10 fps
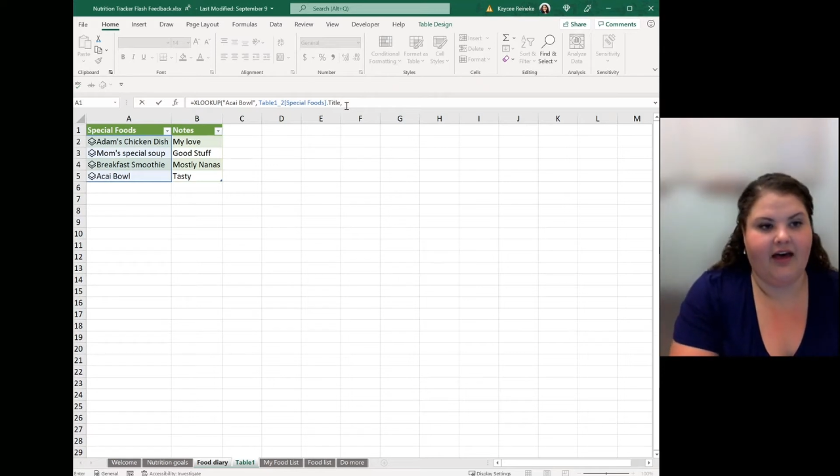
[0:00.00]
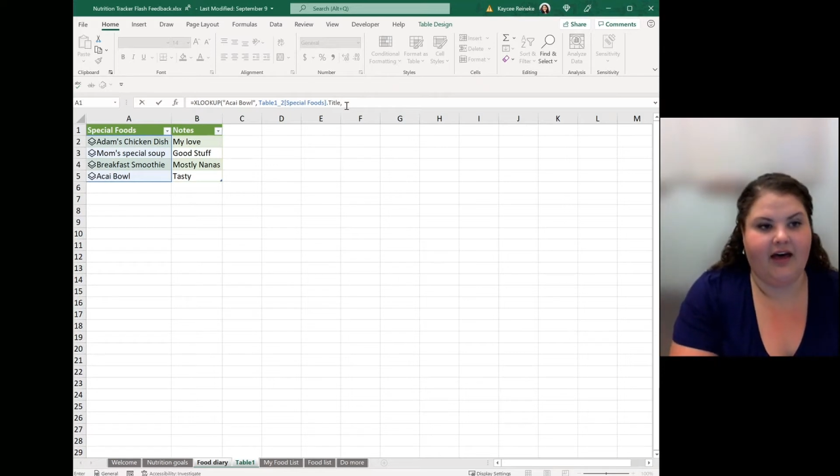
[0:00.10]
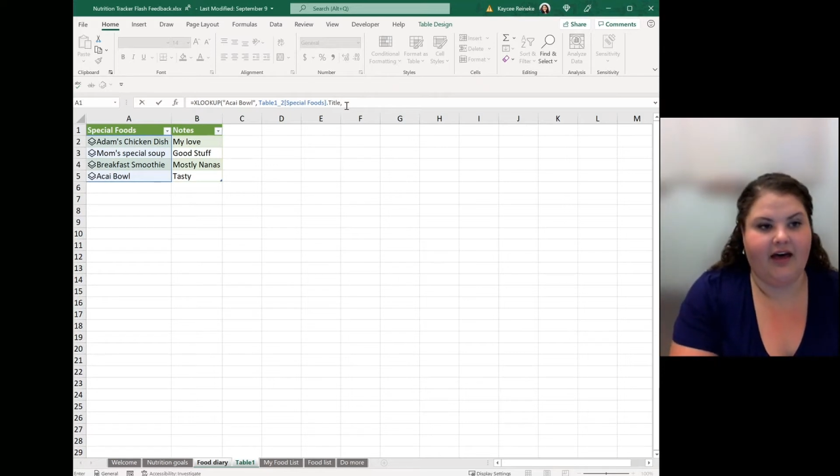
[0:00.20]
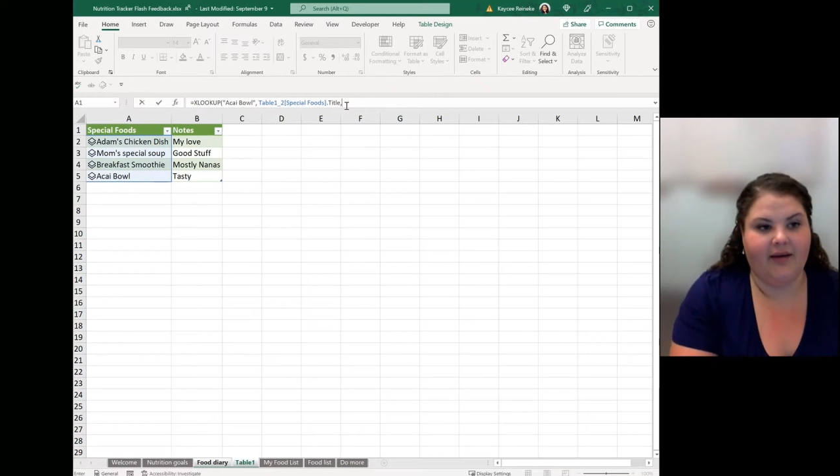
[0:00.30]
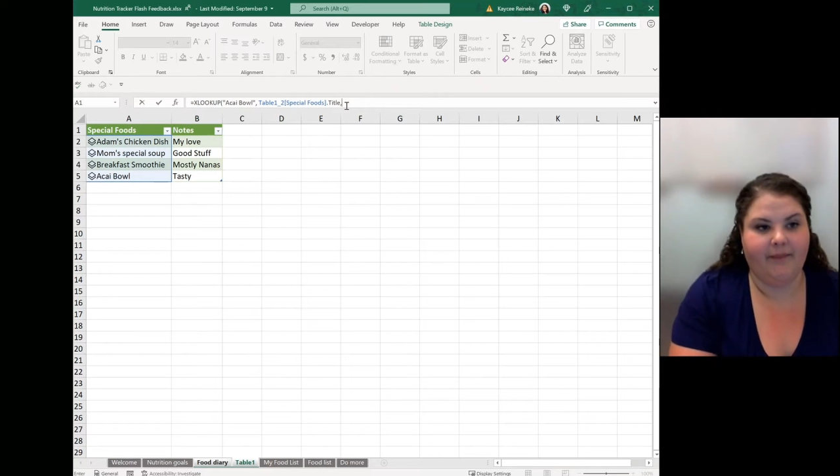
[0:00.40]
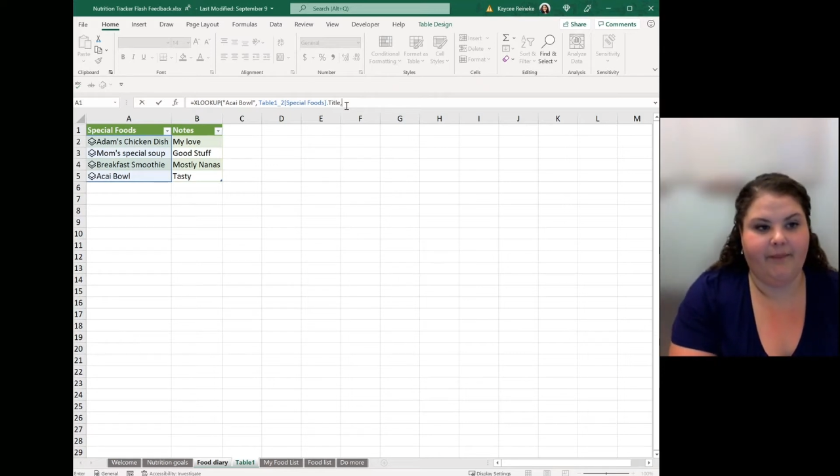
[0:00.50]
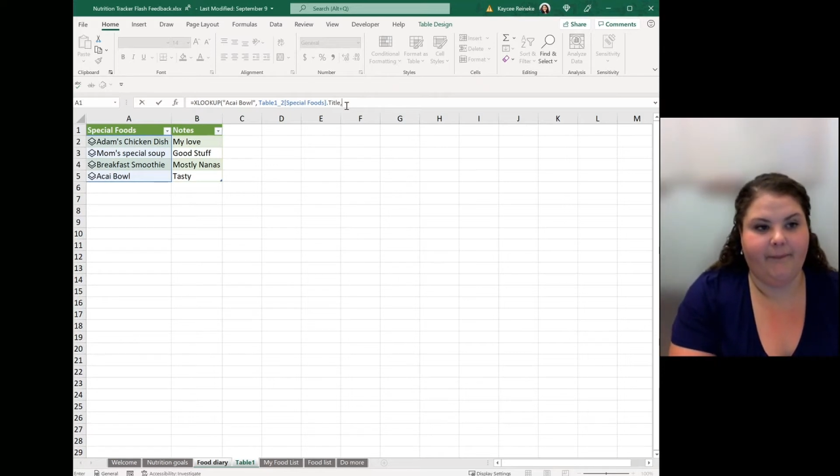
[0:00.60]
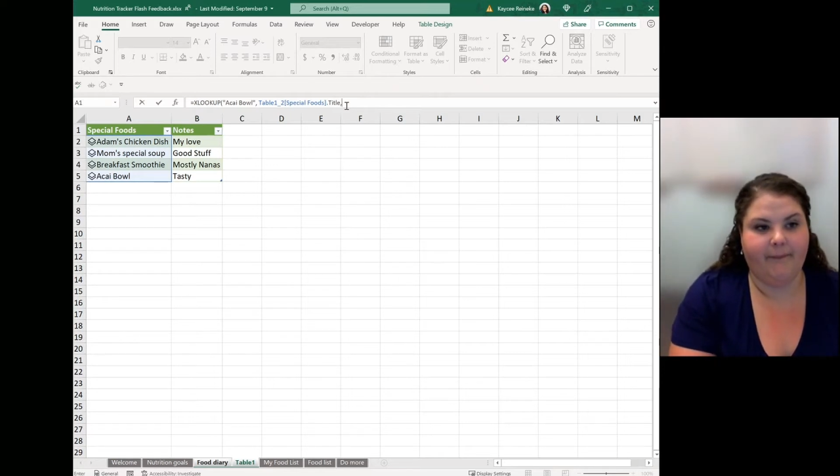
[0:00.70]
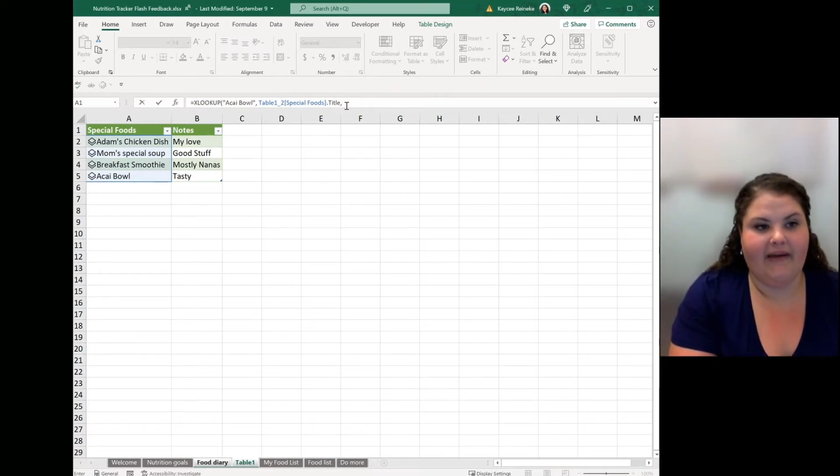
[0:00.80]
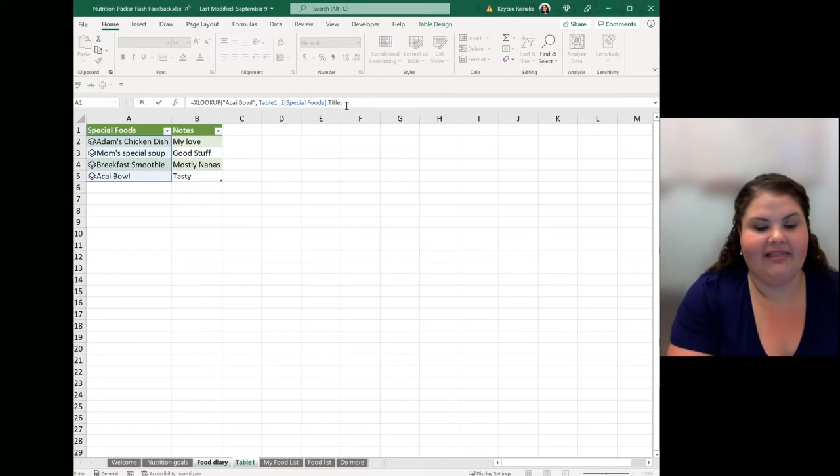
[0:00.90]
and
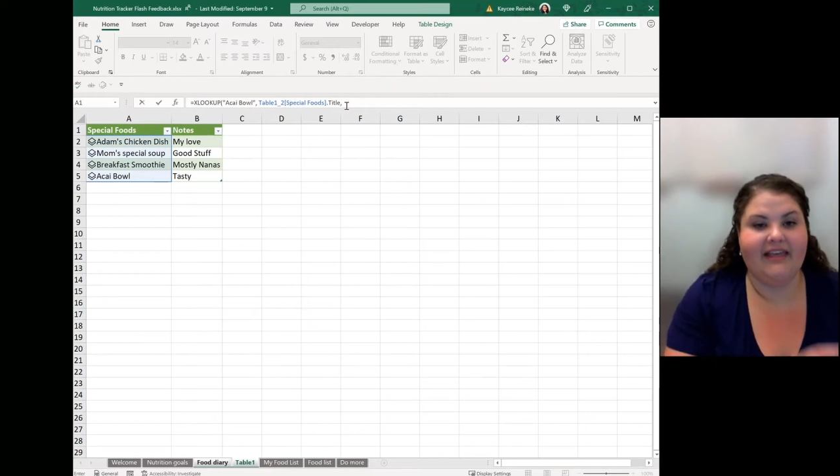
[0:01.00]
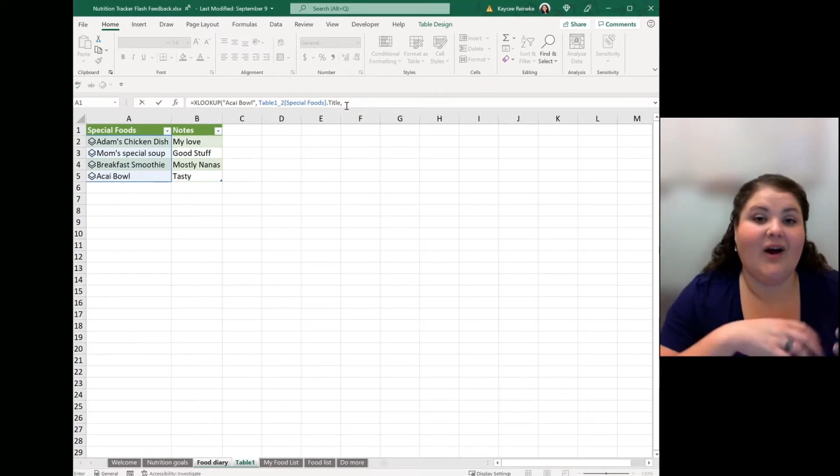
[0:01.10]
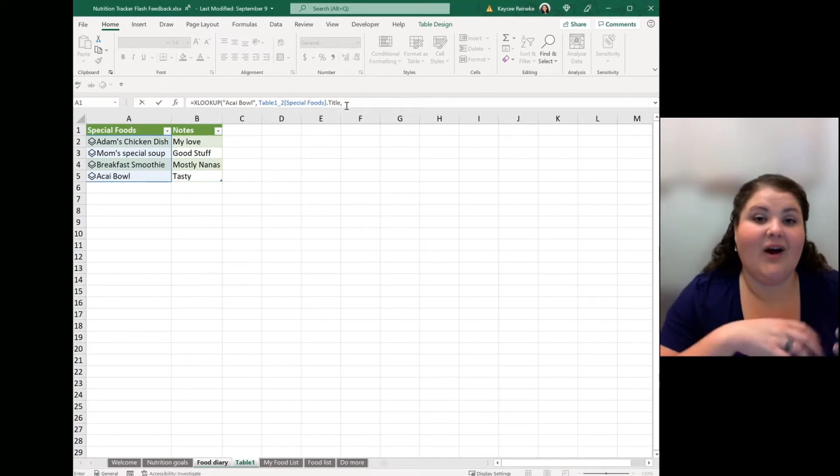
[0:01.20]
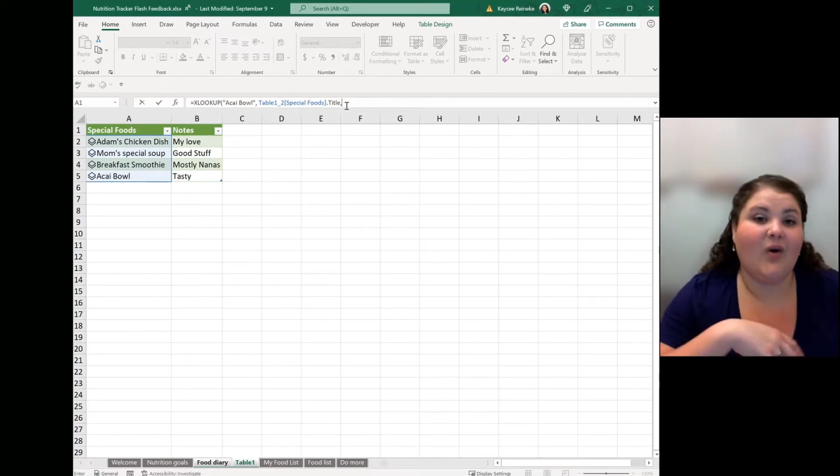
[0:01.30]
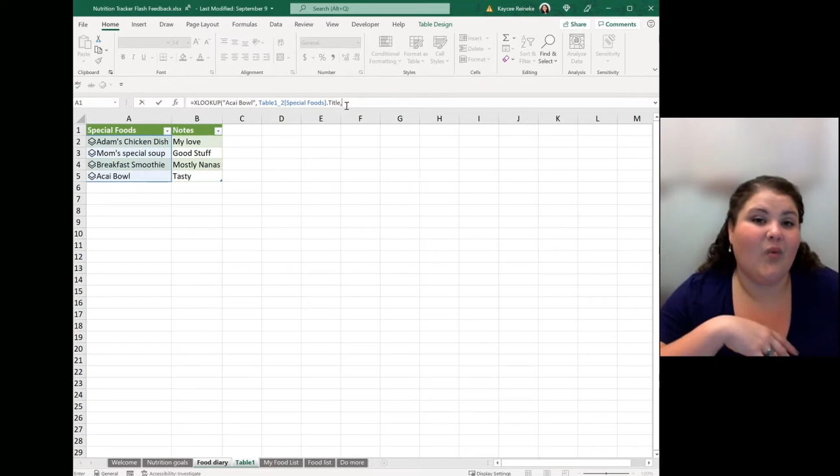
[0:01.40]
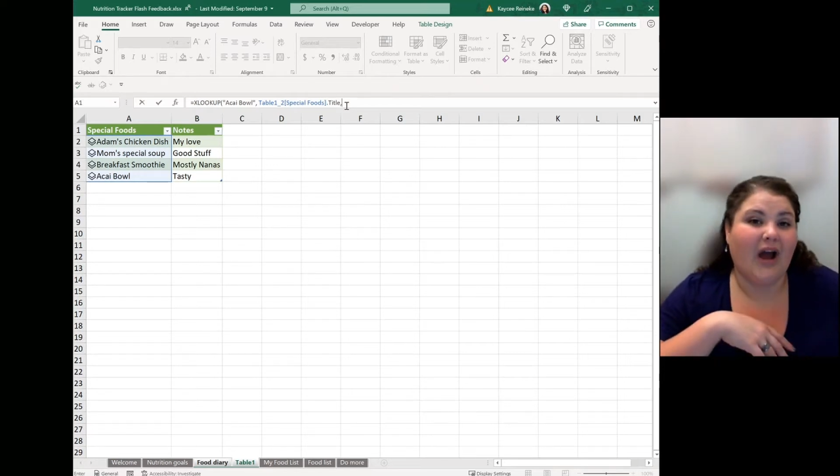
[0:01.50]
then